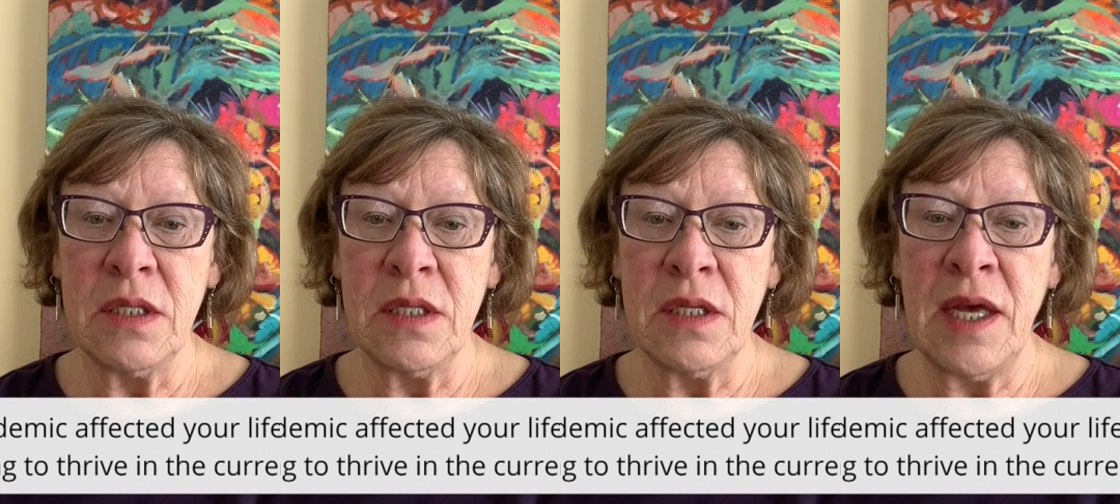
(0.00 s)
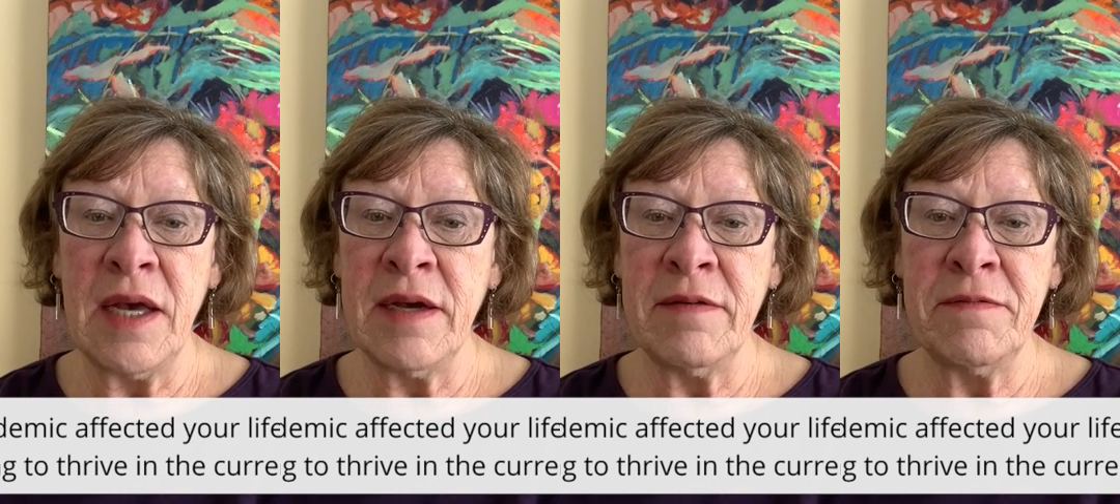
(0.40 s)

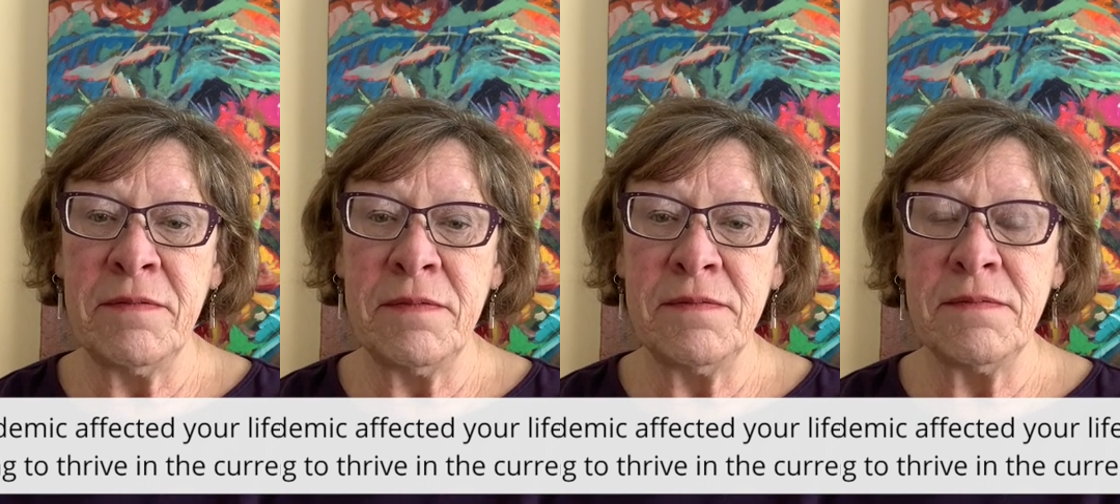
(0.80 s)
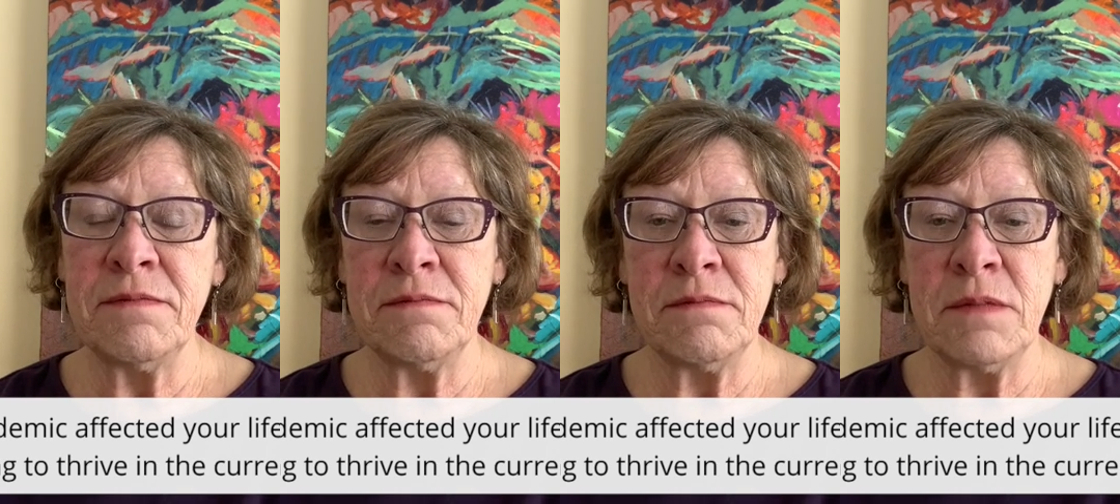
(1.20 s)
have
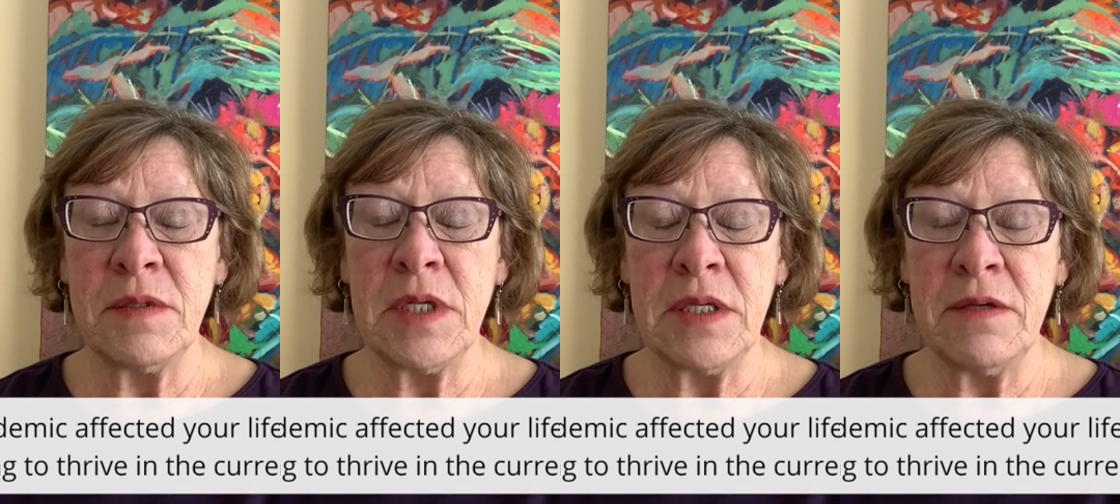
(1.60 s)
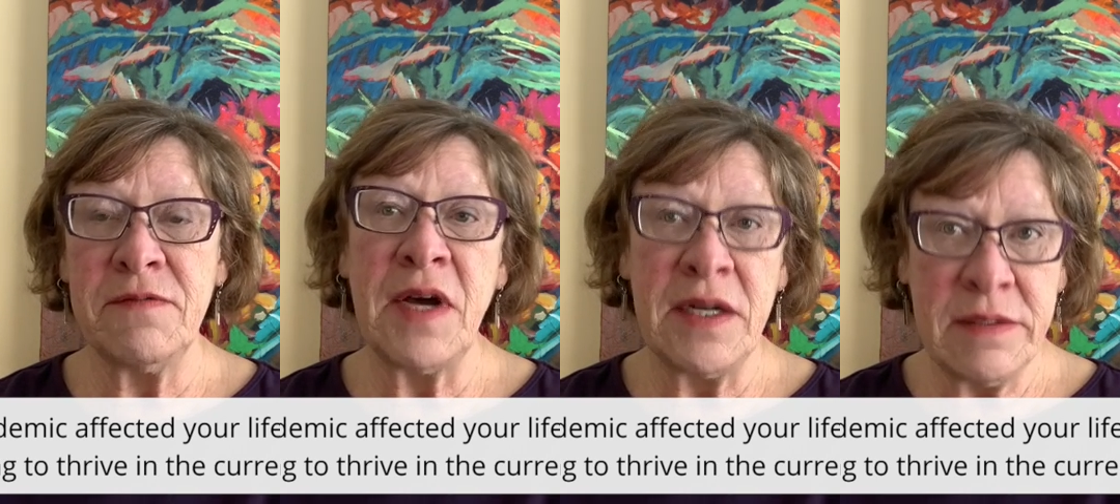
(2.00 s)

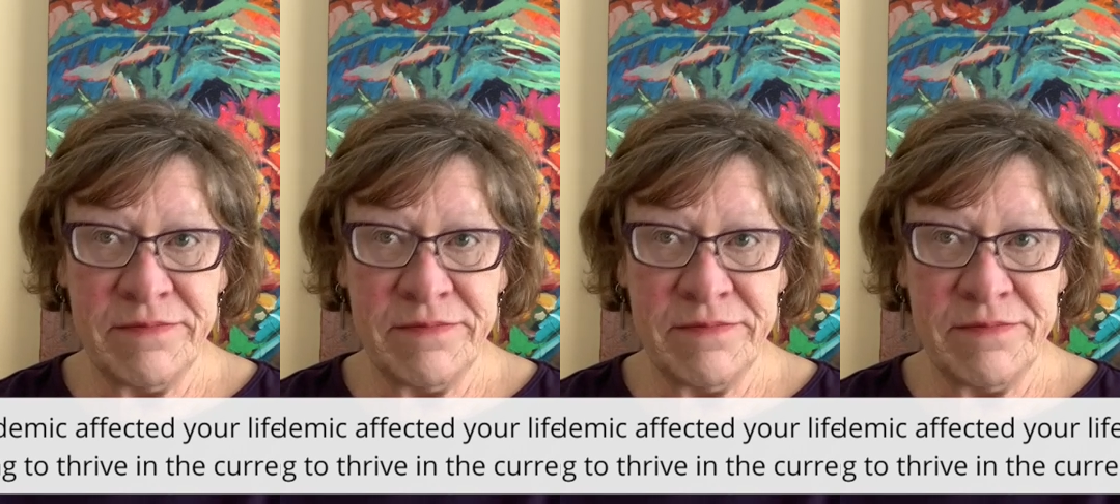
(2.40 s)
fun